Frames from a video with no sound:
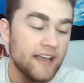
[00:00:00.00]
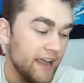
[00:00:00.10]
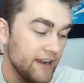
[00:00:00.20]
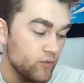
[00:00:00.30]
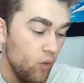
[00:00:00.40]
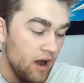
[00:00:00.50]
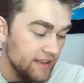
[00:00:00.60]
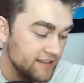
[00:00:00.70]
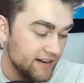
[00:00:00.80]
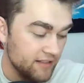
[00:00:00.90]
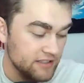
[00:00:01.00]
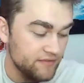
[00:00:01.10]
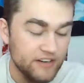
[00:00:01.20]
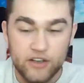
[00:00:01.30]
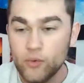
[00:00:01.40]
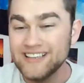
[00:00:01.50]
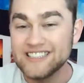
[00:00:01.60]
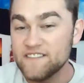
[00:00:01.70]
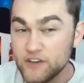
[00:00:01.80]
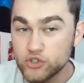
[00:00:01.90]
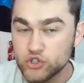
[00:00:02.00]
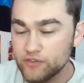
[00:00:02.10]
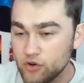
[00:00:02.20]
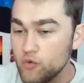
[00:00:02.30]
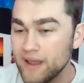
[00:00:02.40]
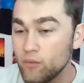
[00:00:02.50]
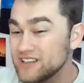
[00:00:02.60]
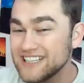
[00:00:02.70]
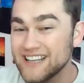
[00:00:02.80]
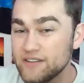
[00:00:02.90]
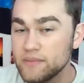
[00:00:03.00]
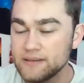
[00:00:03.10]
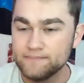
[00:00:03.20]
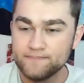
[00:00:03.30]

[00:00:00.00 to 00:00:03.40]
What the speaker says: And why the title of this video is The Future of the Goldman. What does that even mean?